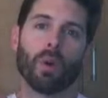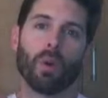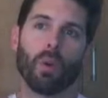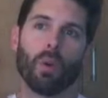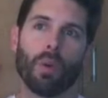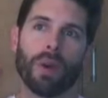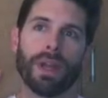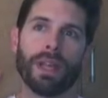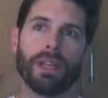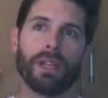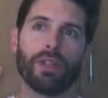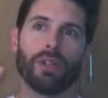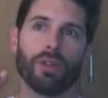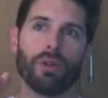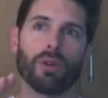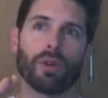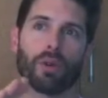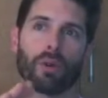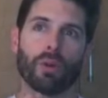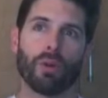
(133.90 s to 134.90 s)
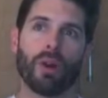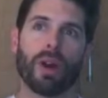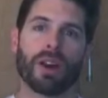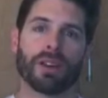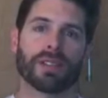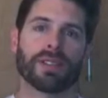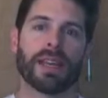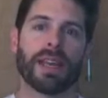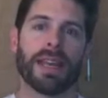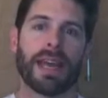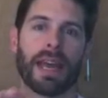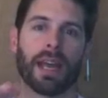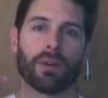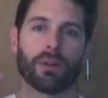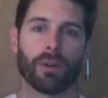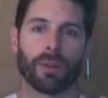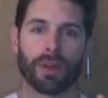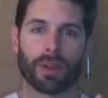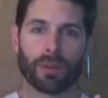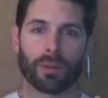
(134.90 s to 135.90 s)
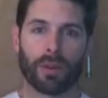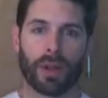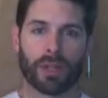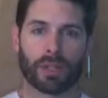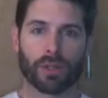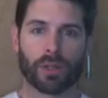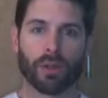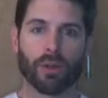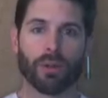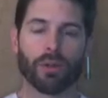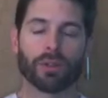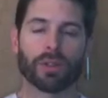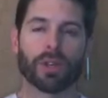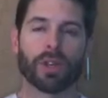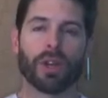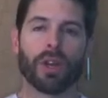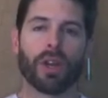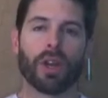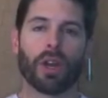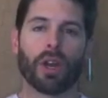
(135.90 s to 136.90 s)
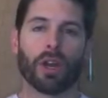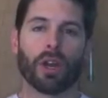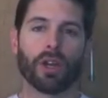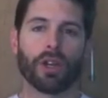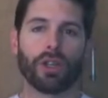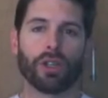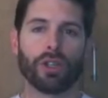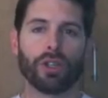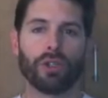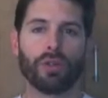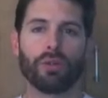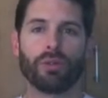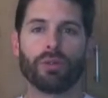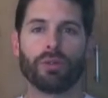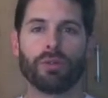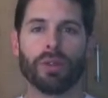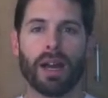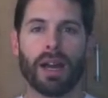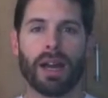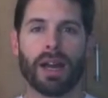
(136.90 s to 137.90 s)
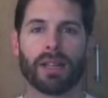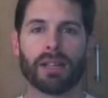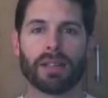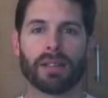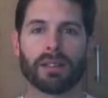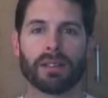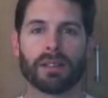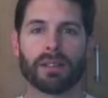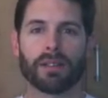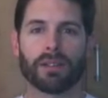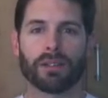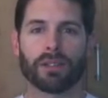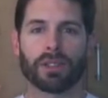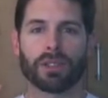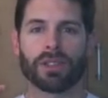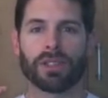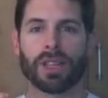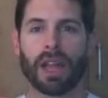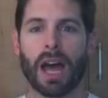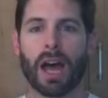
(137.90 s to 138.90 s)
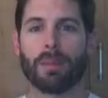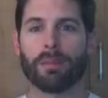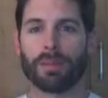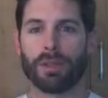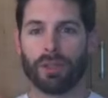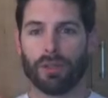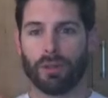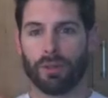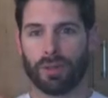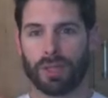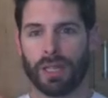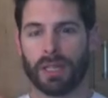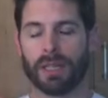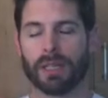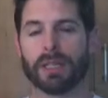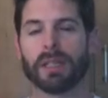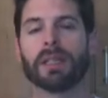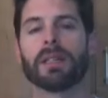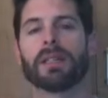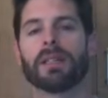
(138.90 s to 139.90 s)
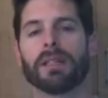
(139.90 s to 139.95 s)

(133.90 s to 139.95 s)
when you cross that anaerobic threshold, you do not stop using